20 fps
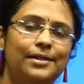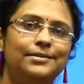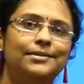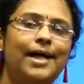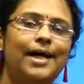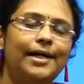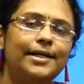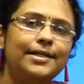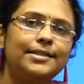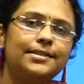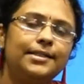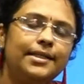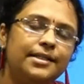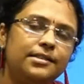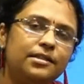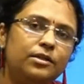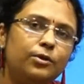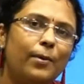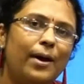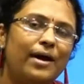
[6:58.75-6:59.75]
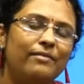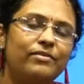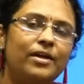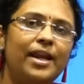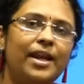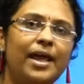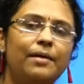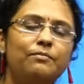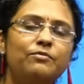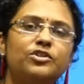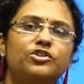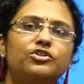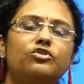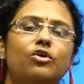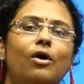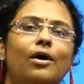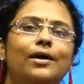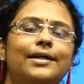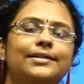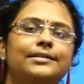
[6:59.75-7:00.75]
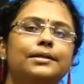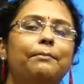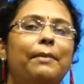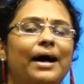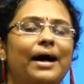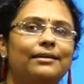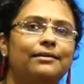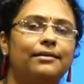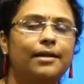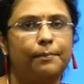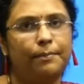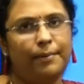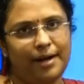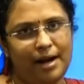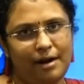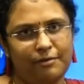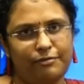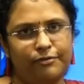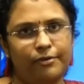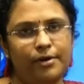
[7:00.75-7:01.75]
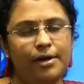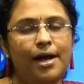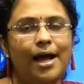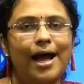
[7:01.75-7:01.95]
That is the reason you have the name which is called as a bathtub graph.